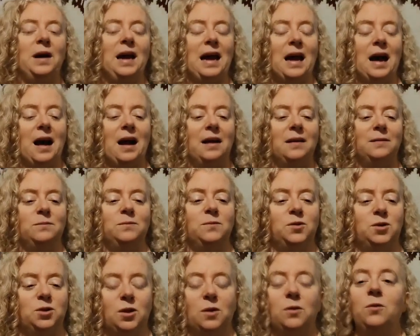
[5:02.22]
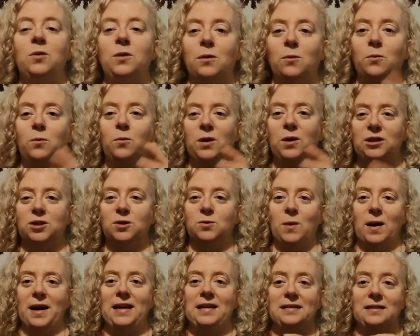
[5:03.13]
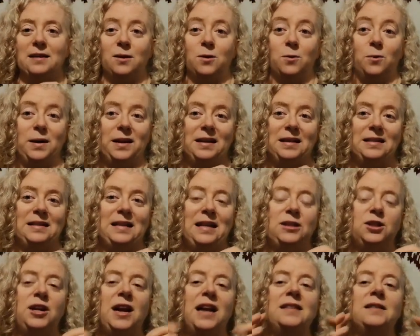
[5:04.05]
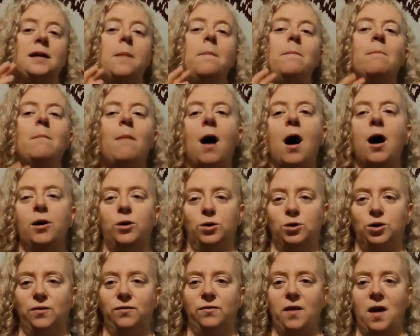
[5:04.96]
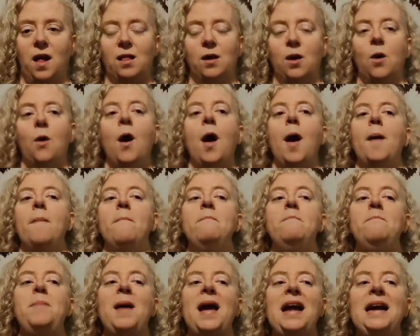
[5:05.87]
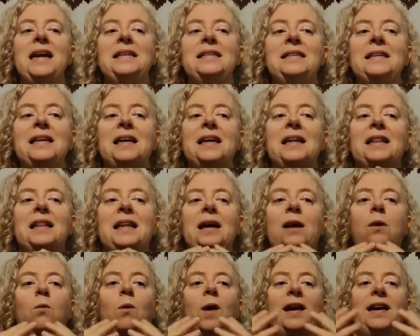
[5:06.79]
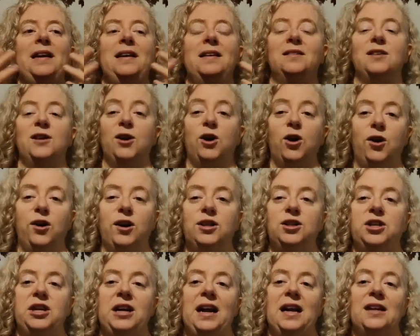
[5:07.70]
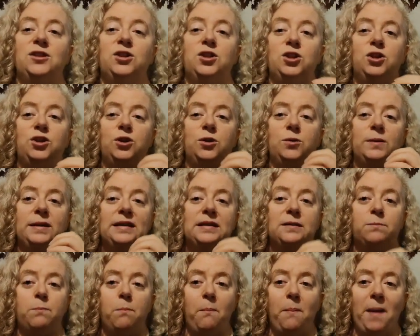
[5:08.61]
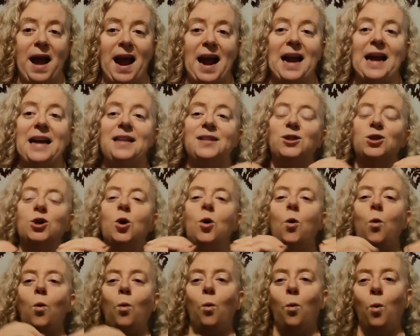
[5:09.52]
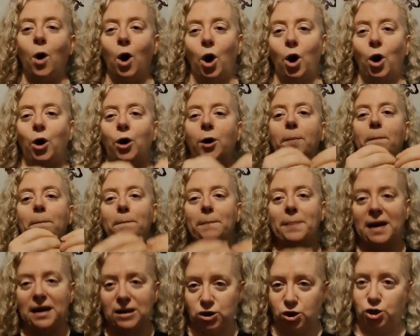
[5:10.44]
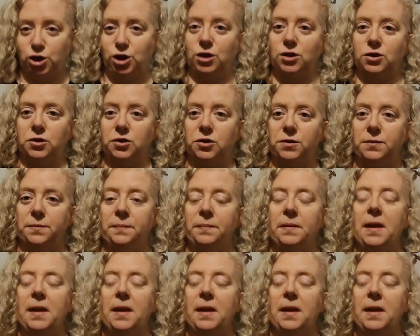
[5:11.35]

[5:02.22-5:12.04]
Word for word: Um, so the, which is why he said the realization has a model to follow. Basically, what he is encouraging us to do is paint word pictures